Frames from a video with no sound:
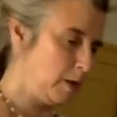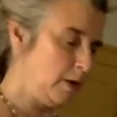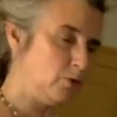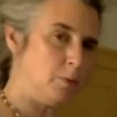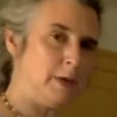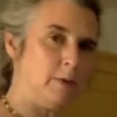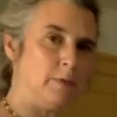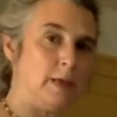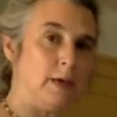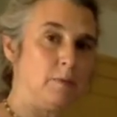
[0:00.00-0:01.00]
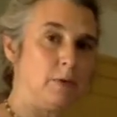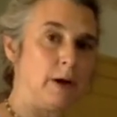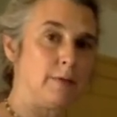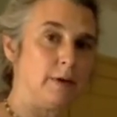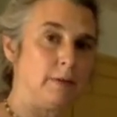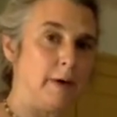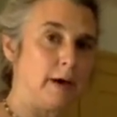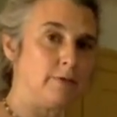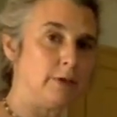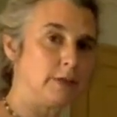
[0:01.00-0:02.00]
So begin with the in-breath on the
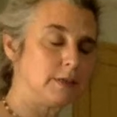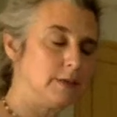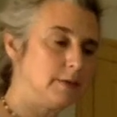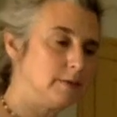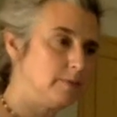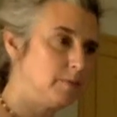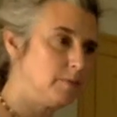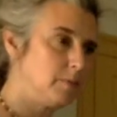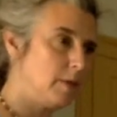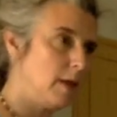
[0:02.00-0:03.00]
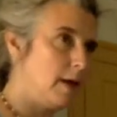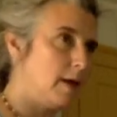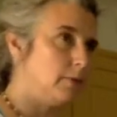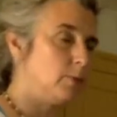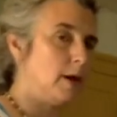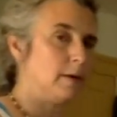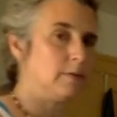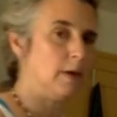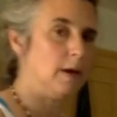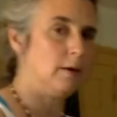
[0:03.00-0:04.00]
back foot. As we
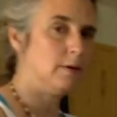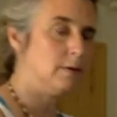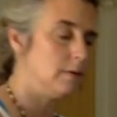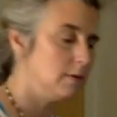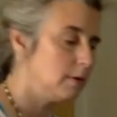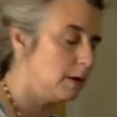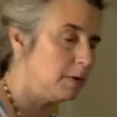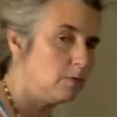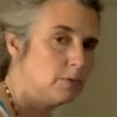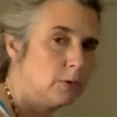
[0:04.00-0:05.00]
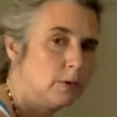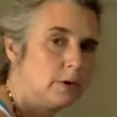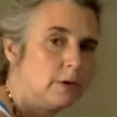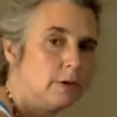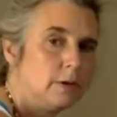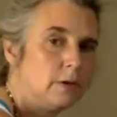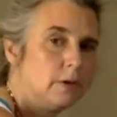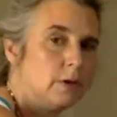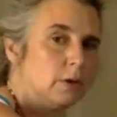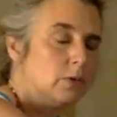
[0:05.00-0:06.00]
exhale, coming forward,
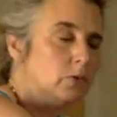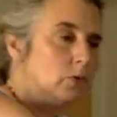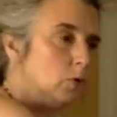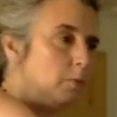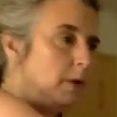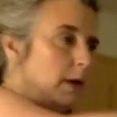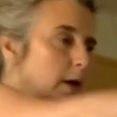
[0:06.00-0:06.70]
scooping